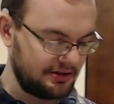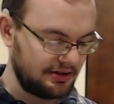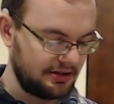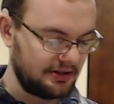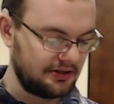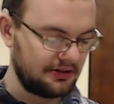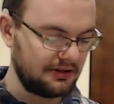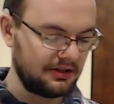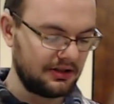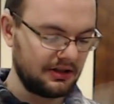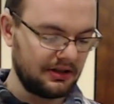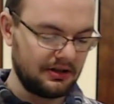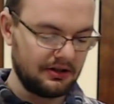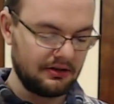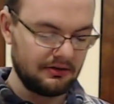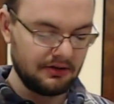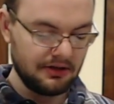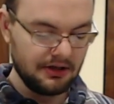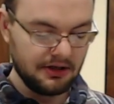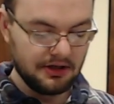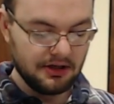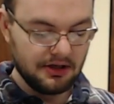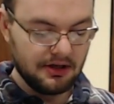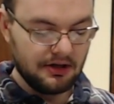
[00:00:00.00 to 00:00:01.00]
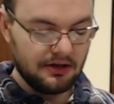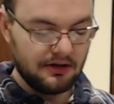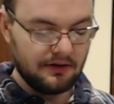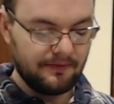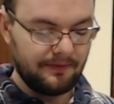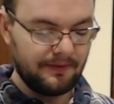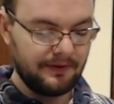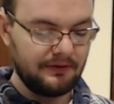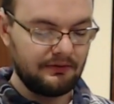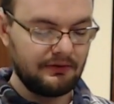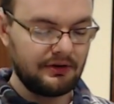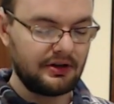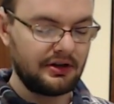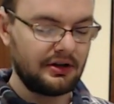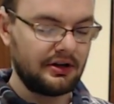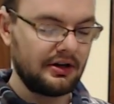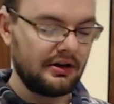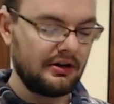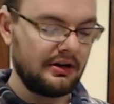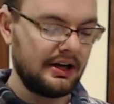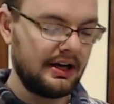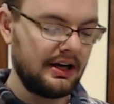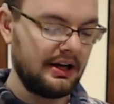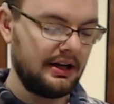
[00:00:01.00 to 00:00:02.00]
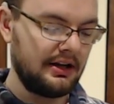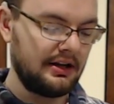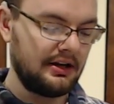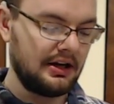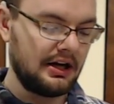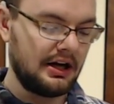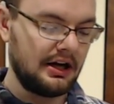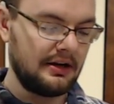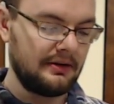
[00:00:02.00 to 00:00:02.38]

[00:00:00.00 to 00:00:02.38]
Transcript: And so we're going to go ahead and